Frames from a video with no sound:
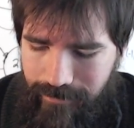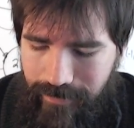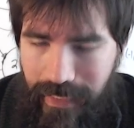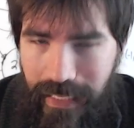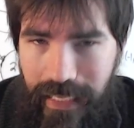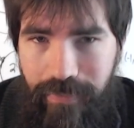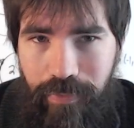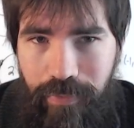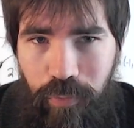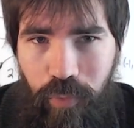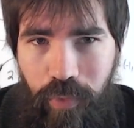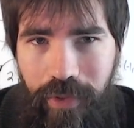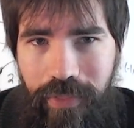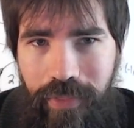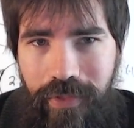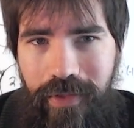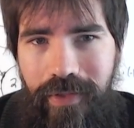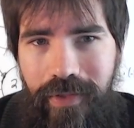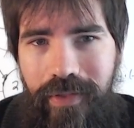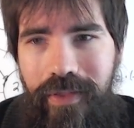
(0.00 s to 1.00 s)
Even with
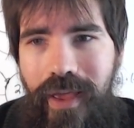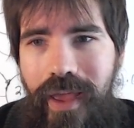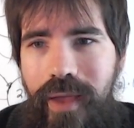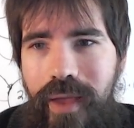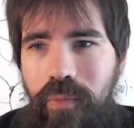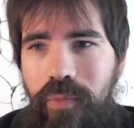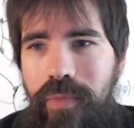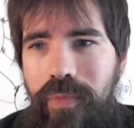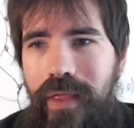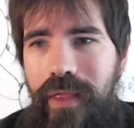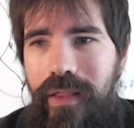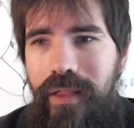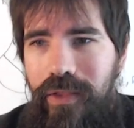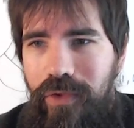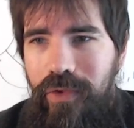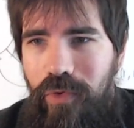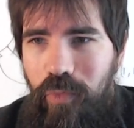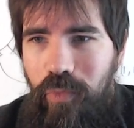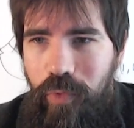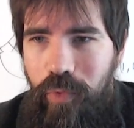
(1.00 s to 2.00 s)
a game
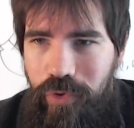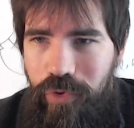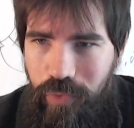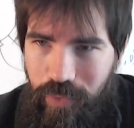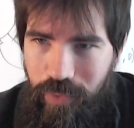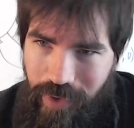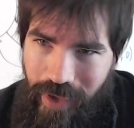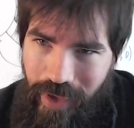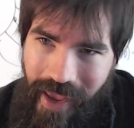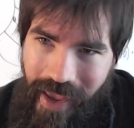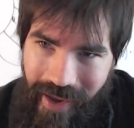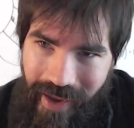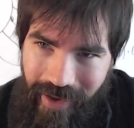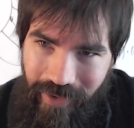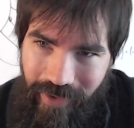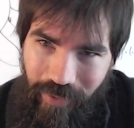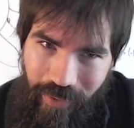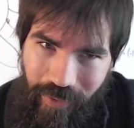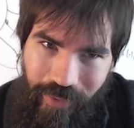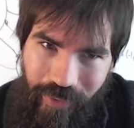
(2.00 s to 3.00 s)
where you
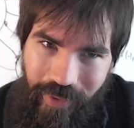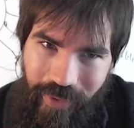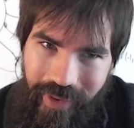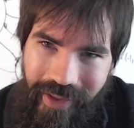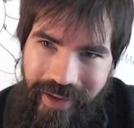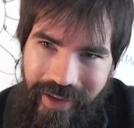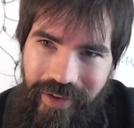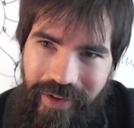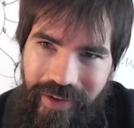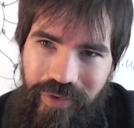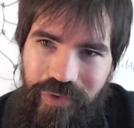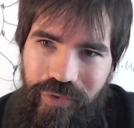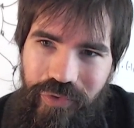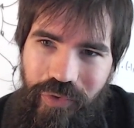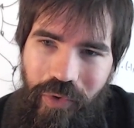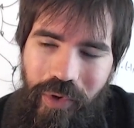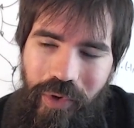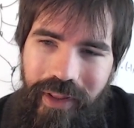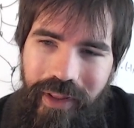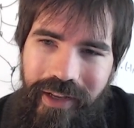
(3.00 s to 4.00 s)
can't really
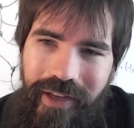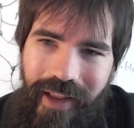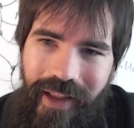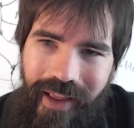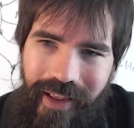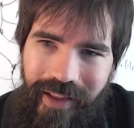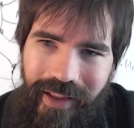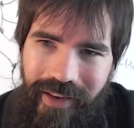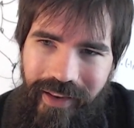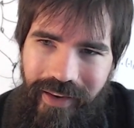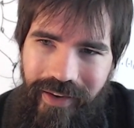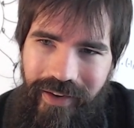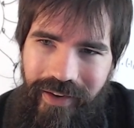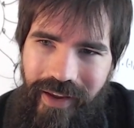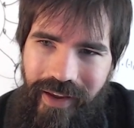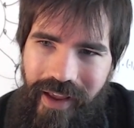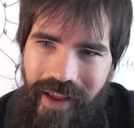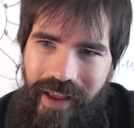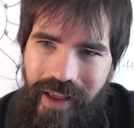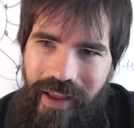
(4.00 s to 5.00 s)
control it, and
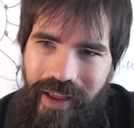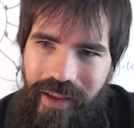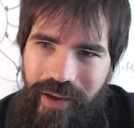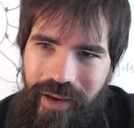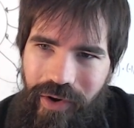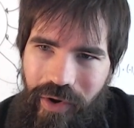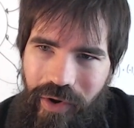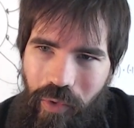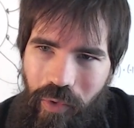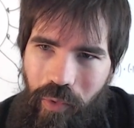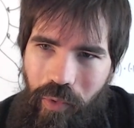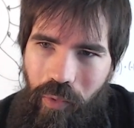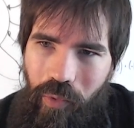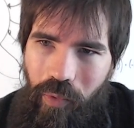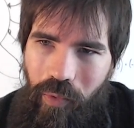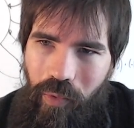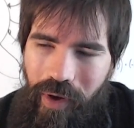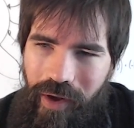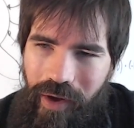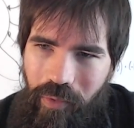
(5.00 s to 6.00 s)

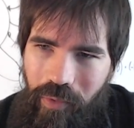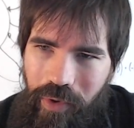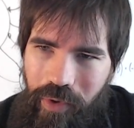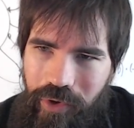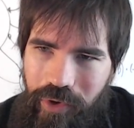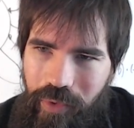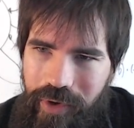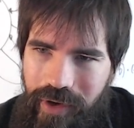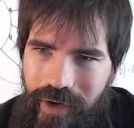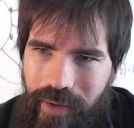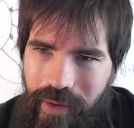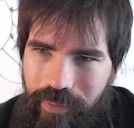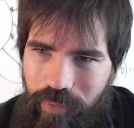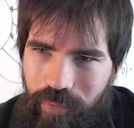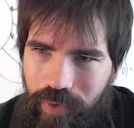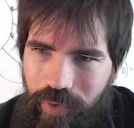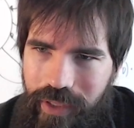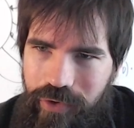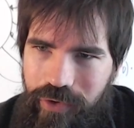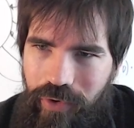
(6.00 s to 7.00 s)
what you end up
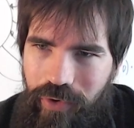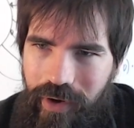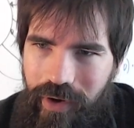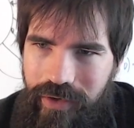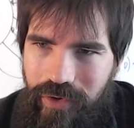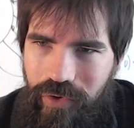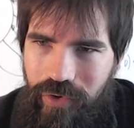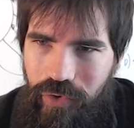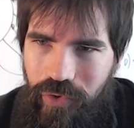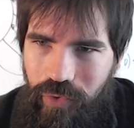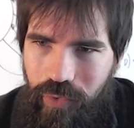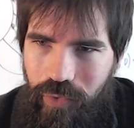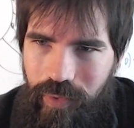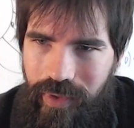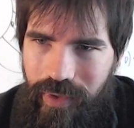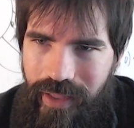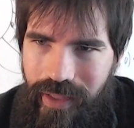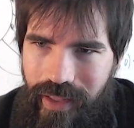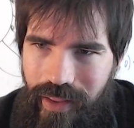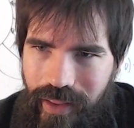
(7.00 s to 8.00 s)
really trying to do
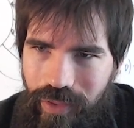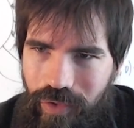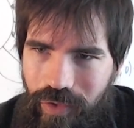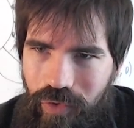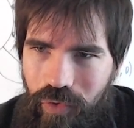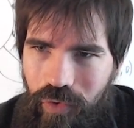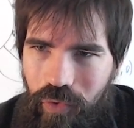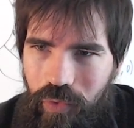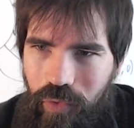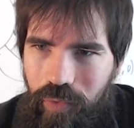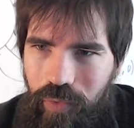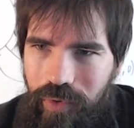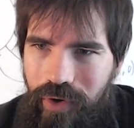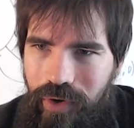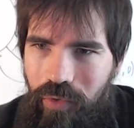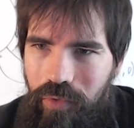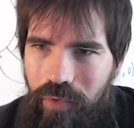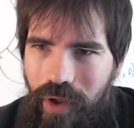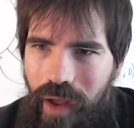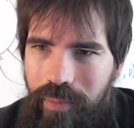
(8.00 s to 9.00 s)
is to
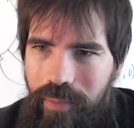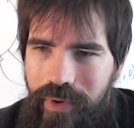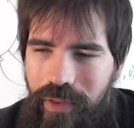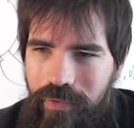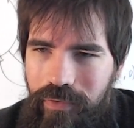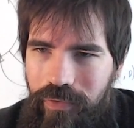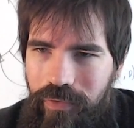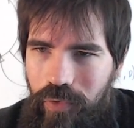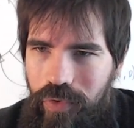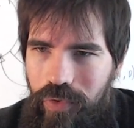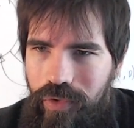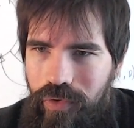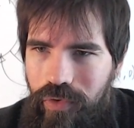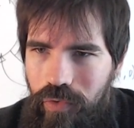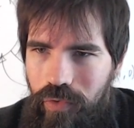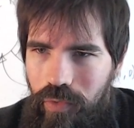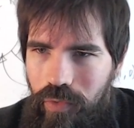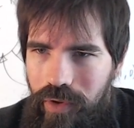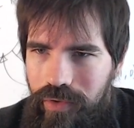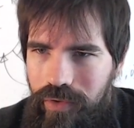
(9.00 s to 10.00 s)
not be the first
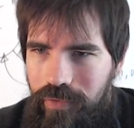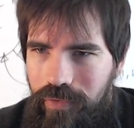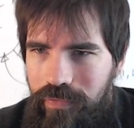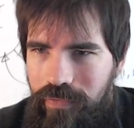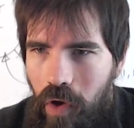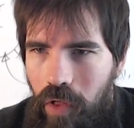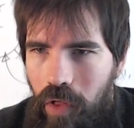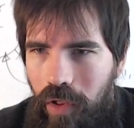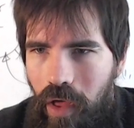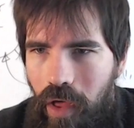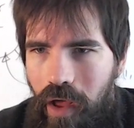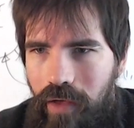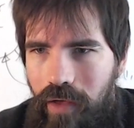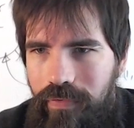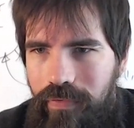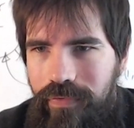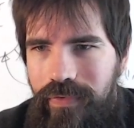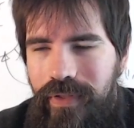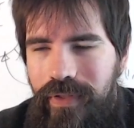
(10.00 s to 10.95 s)
to fall off.